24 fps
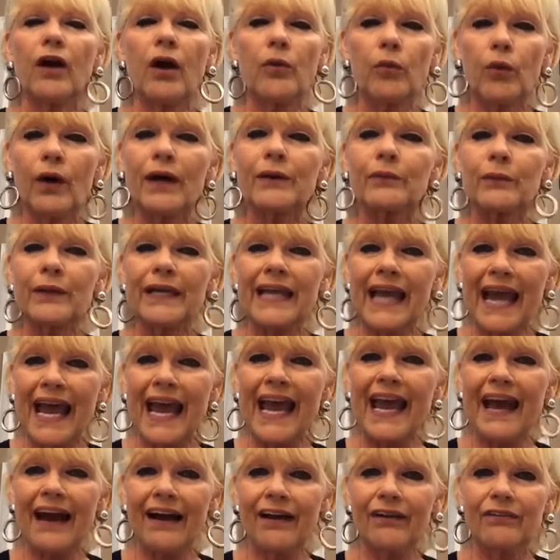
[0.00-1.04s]
what we
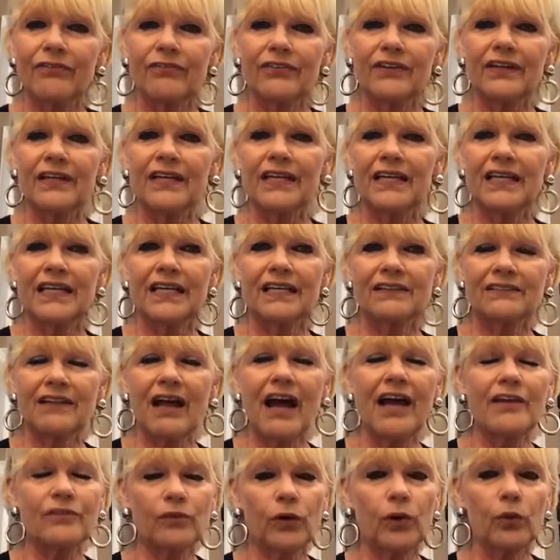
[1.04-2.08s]
have in
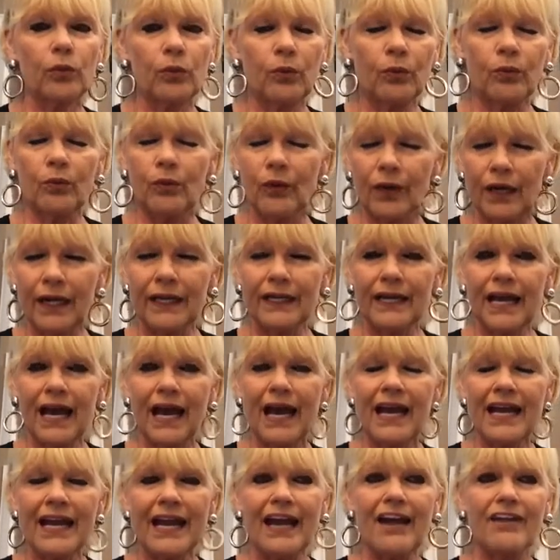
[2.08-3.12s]
life or what
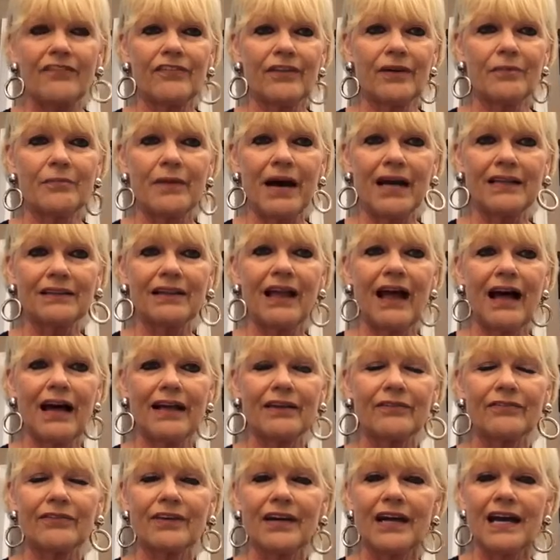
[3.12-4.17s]
I have in my
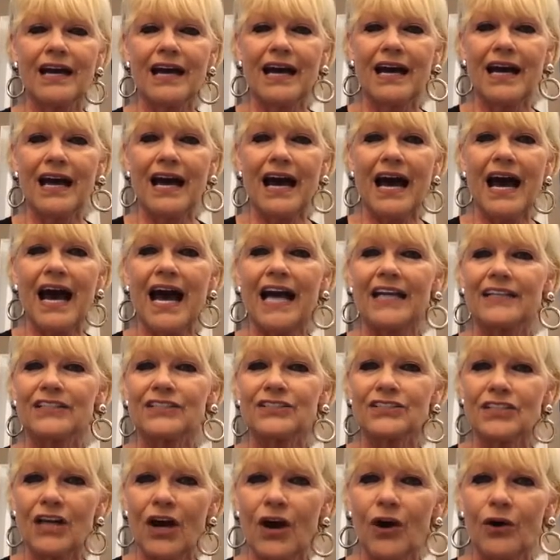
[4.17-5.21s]
life, I
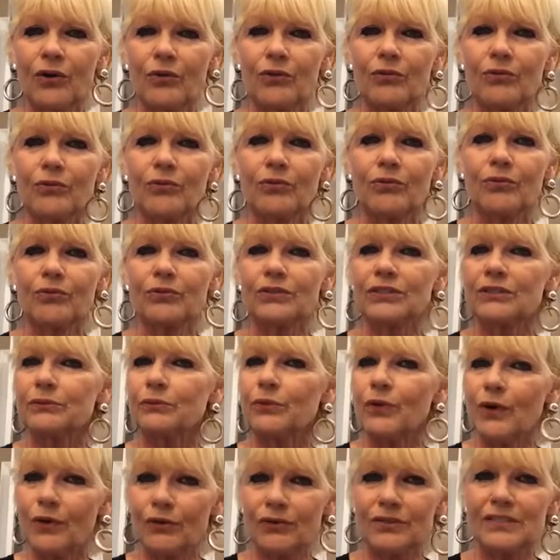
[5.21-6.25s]
don't
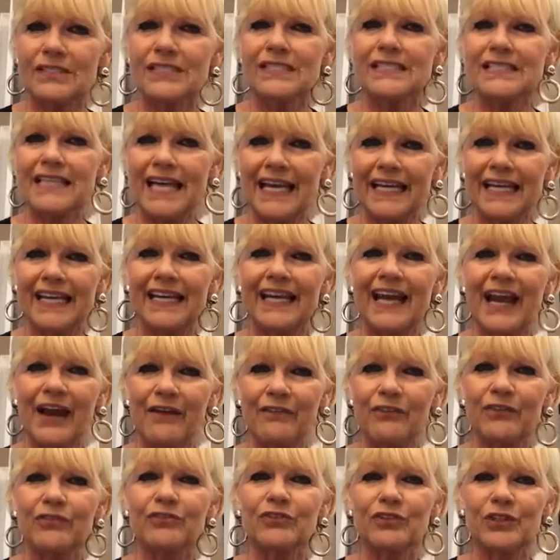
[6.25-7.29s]
want to take it
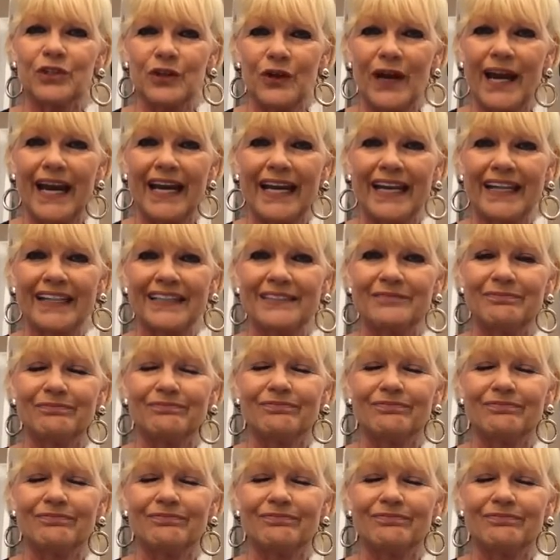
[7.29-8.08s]
ever for granted.